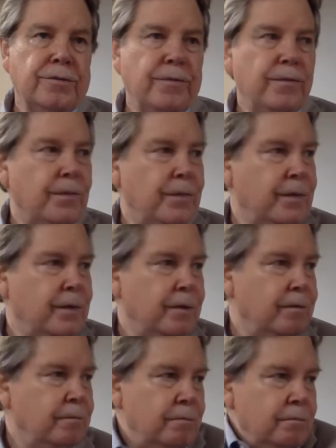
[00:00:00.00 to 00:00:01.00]

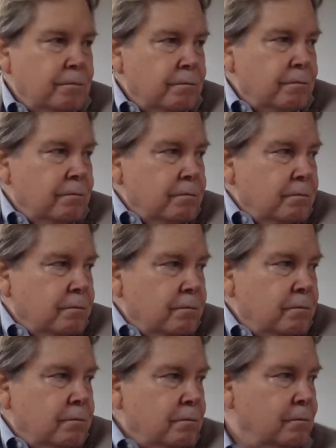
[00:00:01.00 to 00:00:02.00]

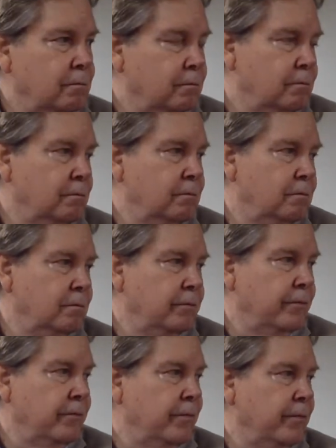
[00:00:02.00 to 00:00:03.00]

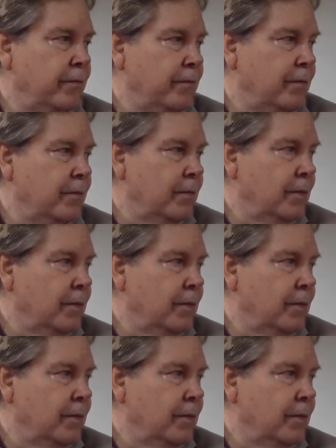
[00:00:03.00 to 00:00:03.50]
No one is speaking in this clip.